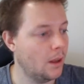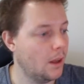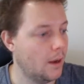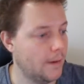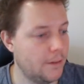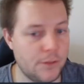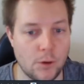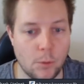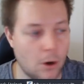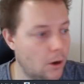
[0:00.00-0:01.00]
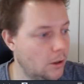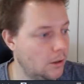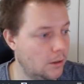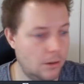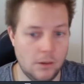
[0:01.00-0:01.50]
And after a
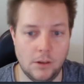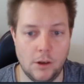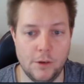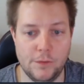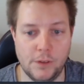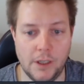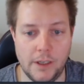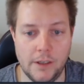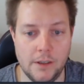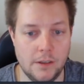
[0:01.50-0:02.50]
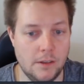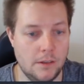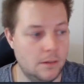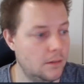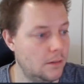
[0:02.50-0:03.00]
while, hopefully
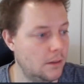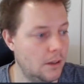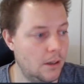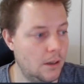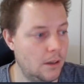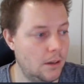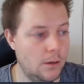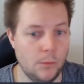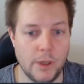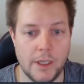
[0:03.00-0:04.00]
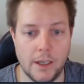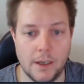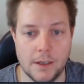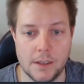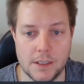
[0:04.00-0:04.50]
we
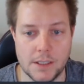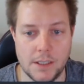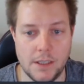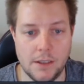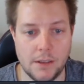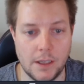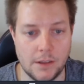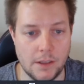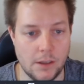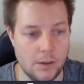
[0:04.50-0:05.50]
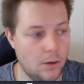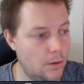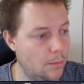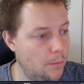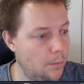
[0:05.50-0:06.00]
can see that the
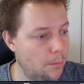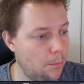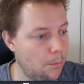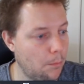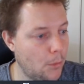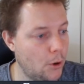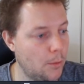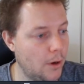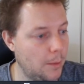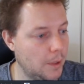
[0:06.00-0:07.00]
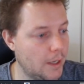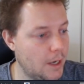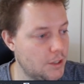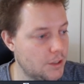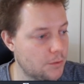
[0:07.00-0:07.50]
mobile
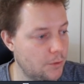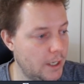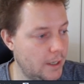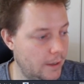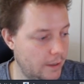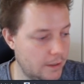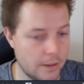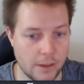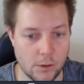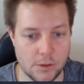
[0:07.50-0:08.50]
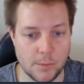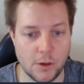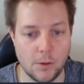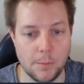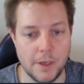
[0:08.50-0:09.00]
application is reconnecting the
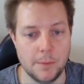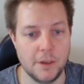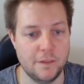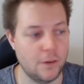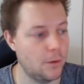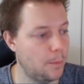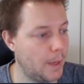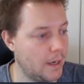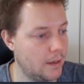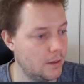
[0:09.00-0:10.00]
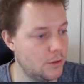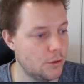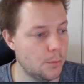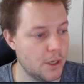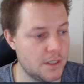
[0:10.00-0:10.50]
Osmocom-BB phone back to
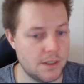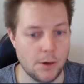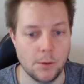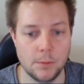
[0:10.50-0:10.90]
my cell.